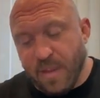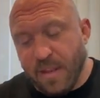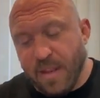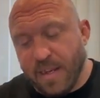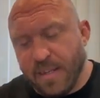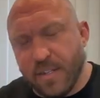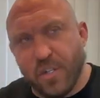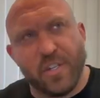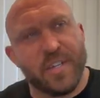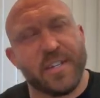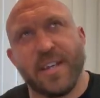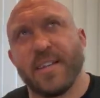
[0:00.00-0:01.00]
and then
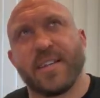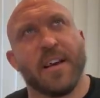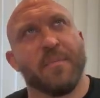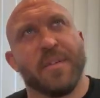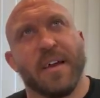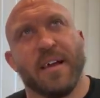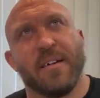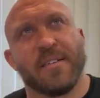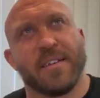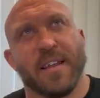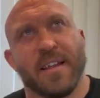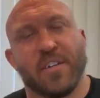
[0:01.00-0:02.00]
she said something
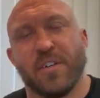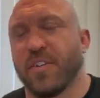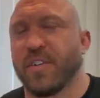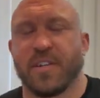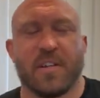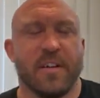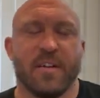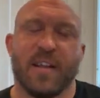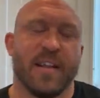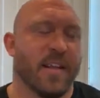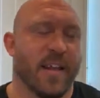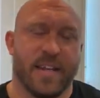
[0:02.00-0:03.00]
else, and like she's just
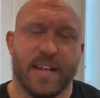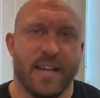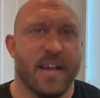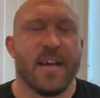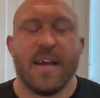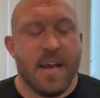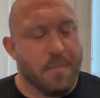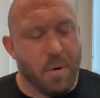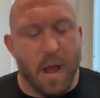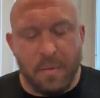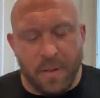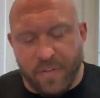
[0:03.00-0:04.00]
clearly like
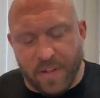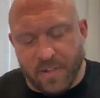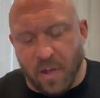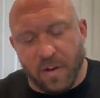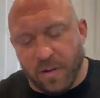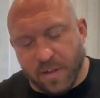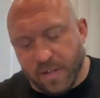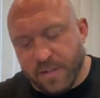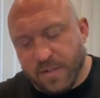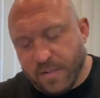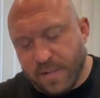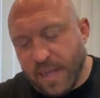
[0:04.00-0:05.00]
probably things aren't good.
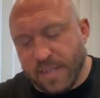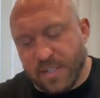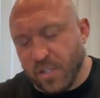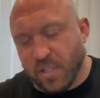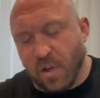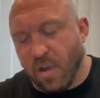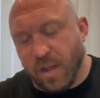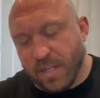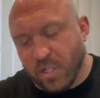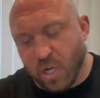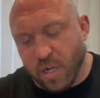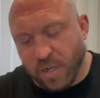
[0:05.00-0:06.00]
That's just all I
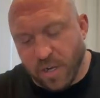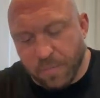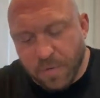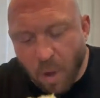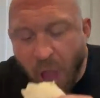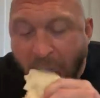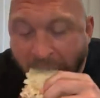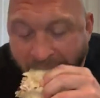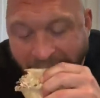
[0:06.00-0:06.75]
could chalk it up to.